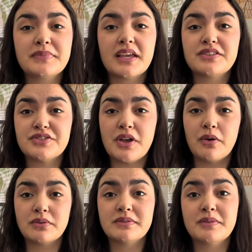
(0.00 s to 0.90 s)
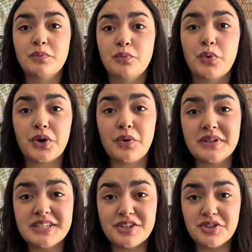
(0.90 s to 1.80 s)
So we're going
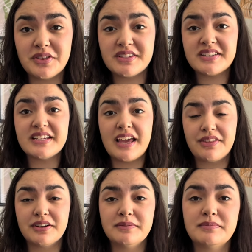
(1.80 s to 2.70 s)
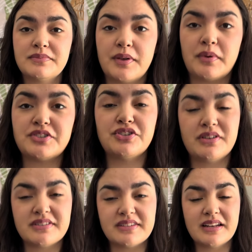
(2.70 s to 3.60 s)
to do this together. I want you to
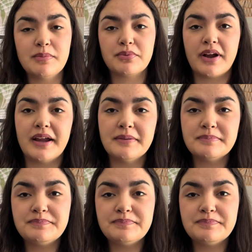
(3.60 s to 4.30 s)
sit upright.